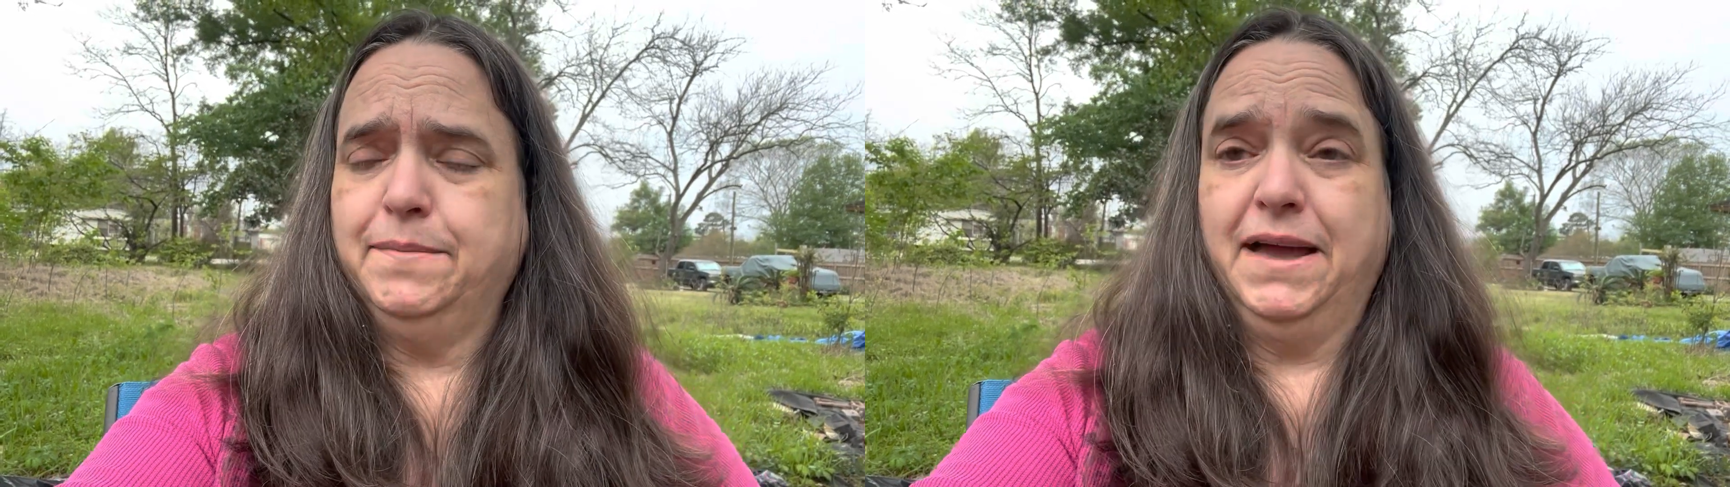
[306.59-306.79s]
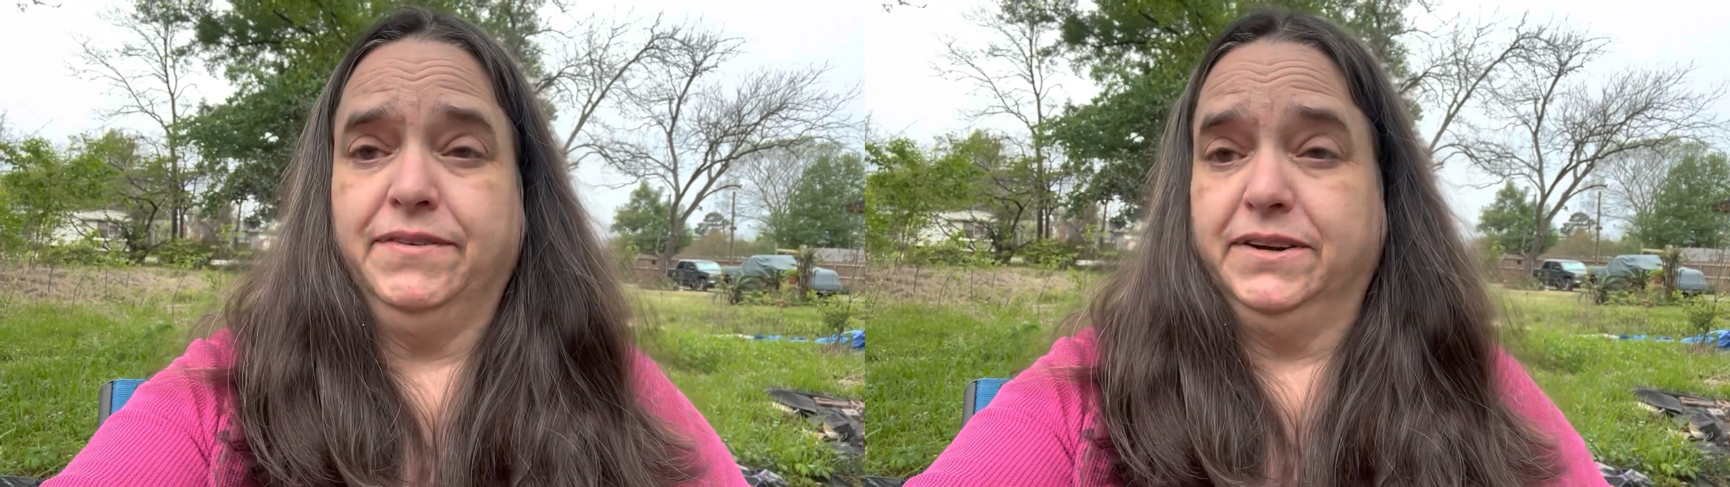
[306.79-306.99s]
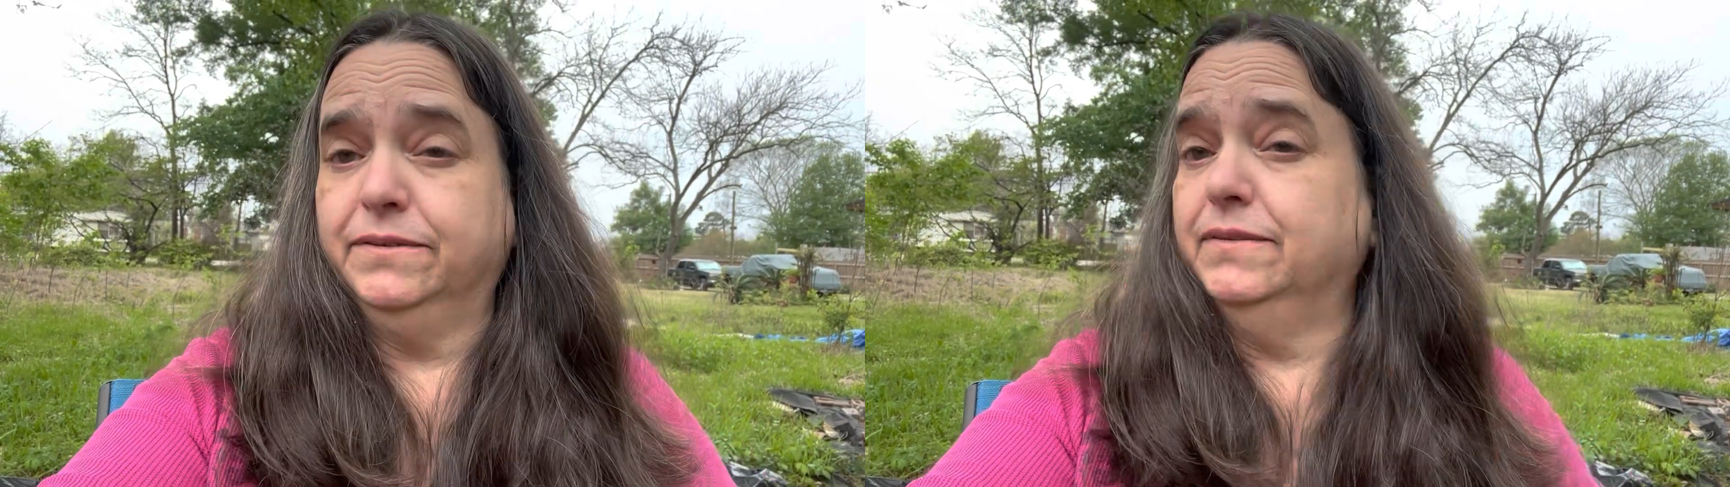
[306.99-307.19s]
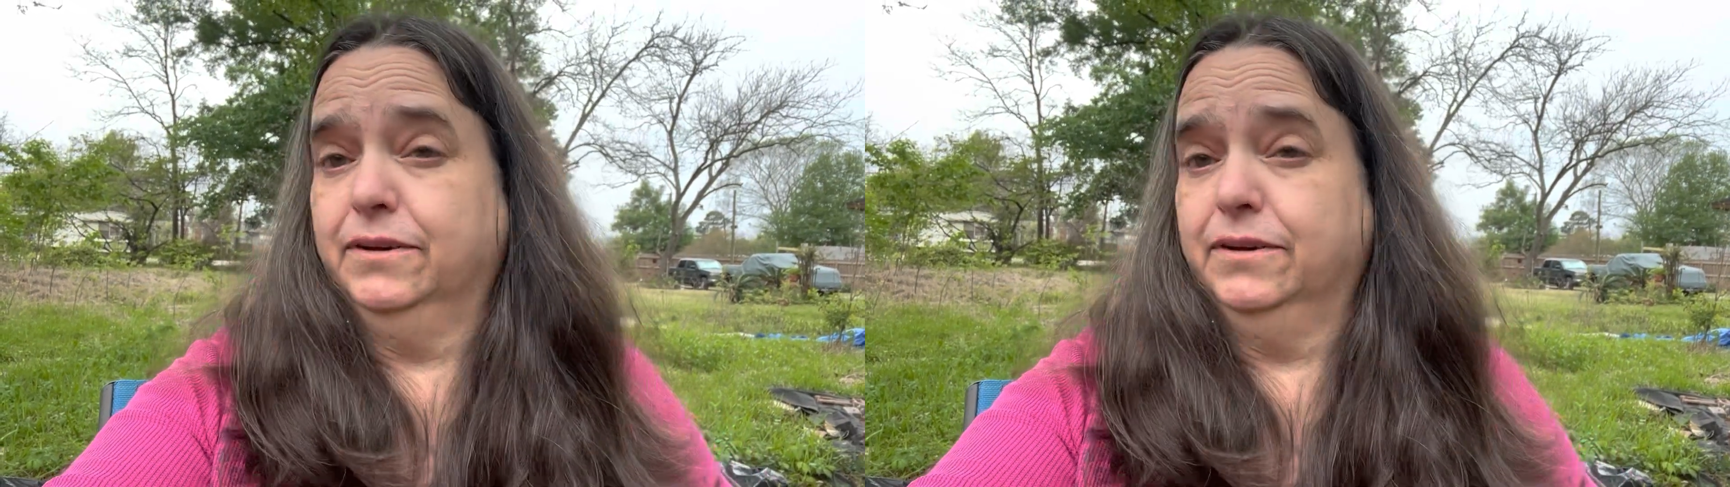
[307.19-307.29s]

out of it